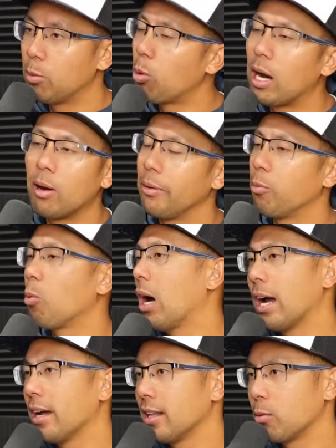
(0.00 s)

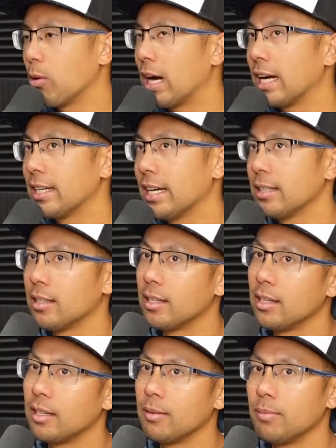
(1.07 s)
why? Like why? I get
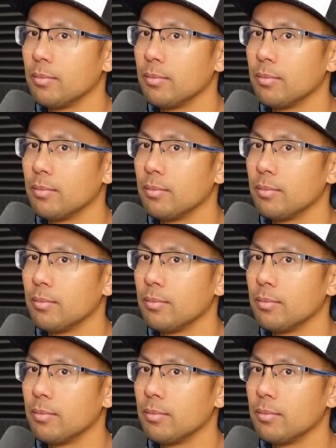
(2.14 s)
the